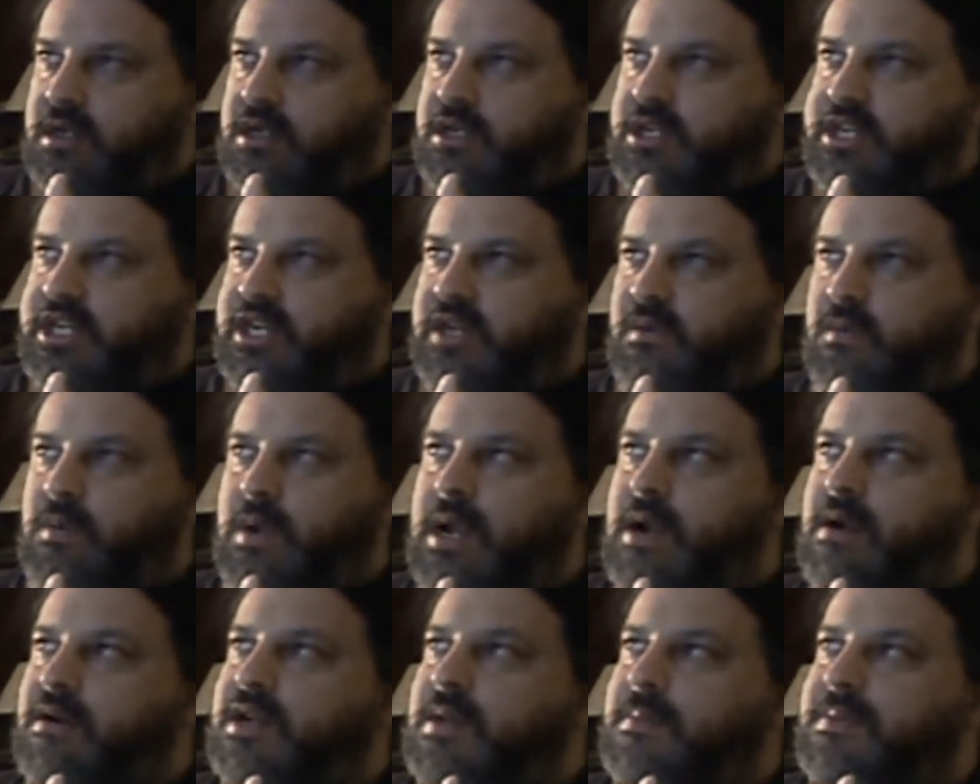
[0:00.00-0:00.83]
she
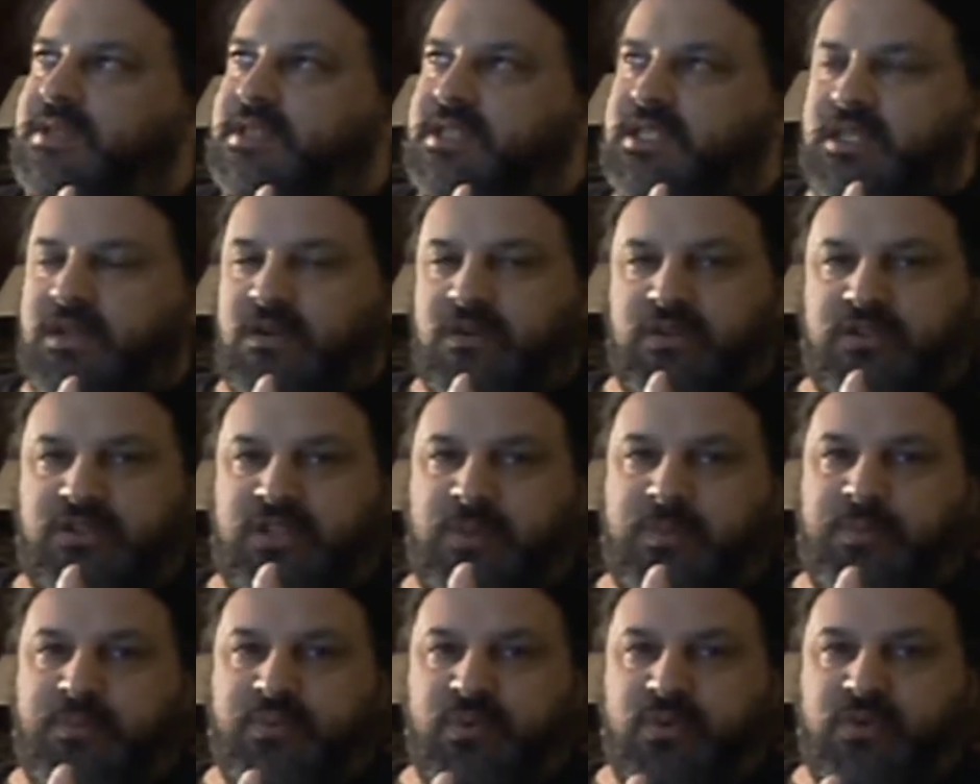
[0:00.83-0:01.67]
wound up
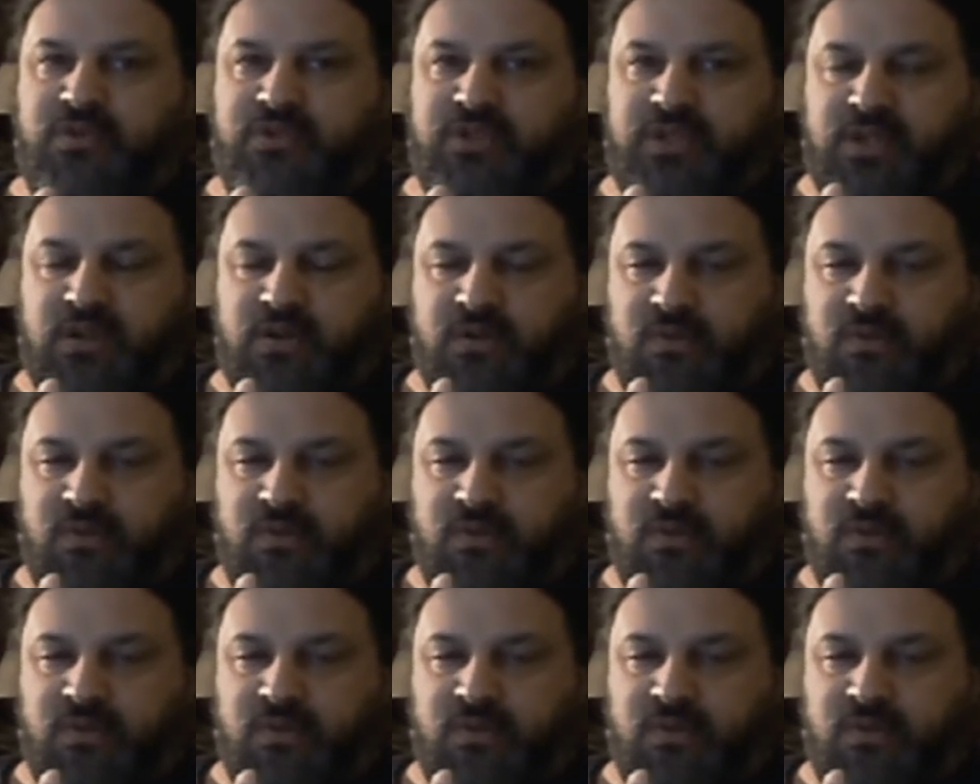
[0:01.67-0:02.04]
seriously bruising her